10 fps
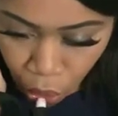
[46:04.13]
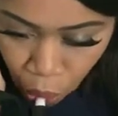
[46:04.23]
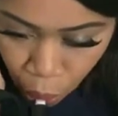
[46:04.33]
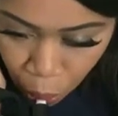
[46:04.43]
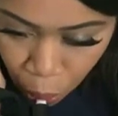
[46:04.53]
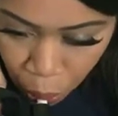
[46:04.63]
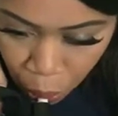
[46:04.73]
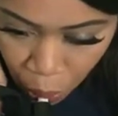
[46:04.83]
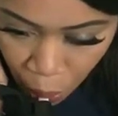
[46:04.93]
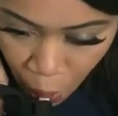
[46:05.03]

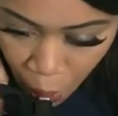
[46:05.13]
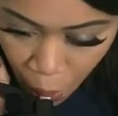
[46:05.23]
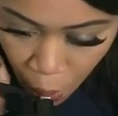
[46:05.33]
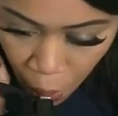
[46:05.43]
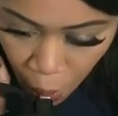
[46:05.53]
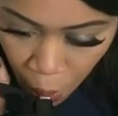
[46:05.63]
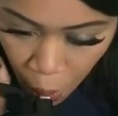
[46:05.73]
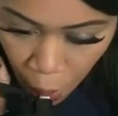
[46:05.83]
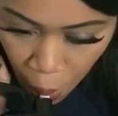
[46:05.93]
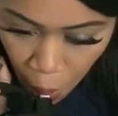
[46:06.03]

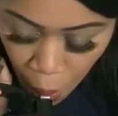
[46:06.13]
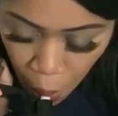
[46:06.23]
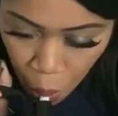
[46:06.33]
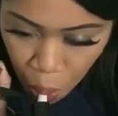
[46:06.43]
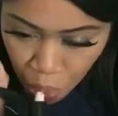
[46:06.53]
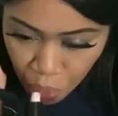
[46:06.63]
[no speech]